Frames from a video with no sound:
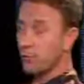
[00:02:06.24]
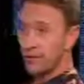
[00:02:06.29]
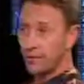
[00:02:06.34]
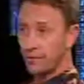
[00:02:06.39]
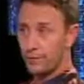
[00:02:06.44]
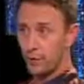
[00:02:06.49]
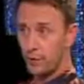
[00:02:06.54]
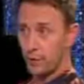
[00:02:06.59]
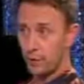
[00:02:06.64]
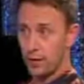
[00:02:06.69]
with
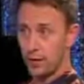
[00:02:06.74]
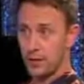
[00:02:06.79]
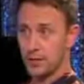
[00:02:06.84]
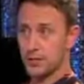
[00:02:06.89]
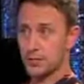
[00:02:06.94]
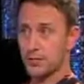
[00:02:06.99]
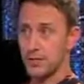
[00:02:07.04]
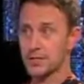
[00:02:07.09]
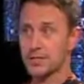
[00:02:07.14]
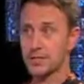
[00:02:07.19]
her footwork
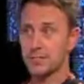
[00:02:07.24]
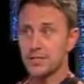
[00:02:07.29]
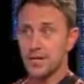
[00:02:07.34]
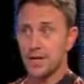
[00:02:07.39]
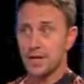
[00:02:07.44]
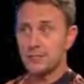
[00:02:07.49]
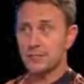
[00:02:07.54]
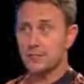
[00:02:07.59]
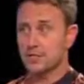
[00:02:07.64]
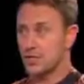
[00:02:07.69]
as well.
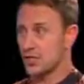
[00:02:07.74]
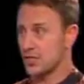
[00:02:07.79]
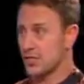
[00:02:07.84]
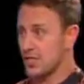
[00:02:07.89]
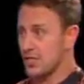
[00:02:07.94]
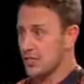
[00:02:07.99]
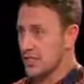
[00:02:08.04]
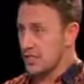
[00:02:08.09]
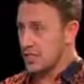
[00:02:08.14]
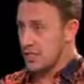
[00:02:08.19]
Sometimes
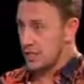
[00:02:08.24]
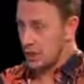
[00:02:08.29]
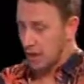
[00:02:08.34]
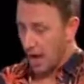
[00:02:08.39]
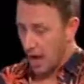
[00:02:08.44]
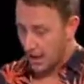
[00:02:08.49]
she doesn't